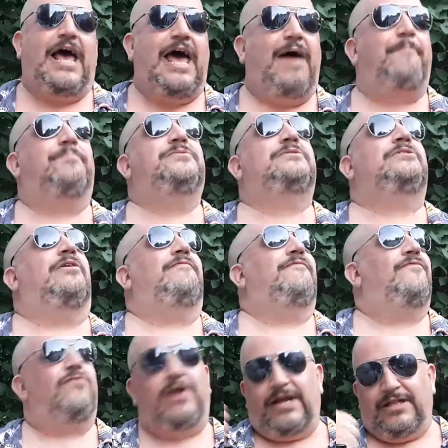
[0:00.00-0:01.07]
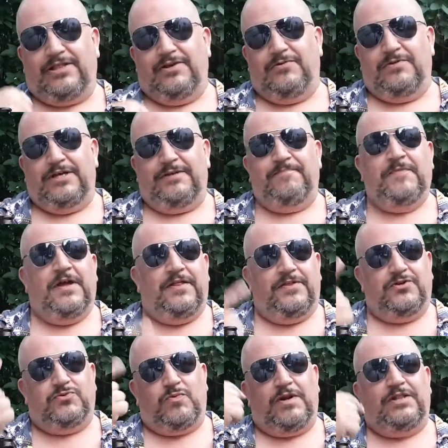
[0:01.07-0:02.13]
Abso-friggin-lutely.
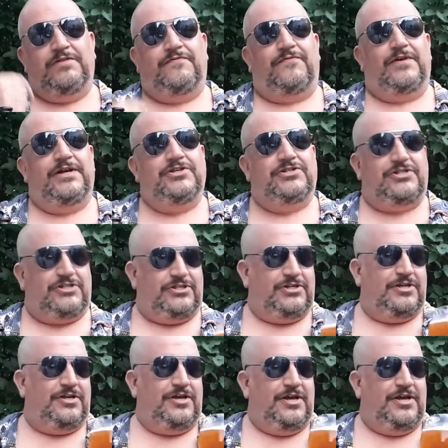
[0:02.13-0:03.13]
There's one in the fridge.